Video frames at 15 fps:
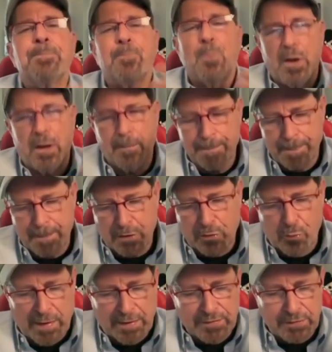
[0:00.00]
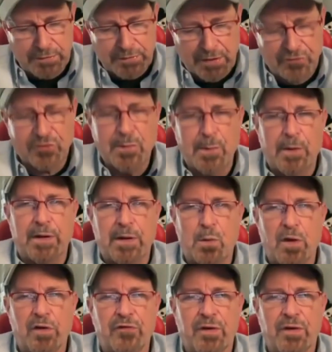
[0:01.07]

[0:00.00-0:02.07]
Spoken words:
Well, the corrected testimony was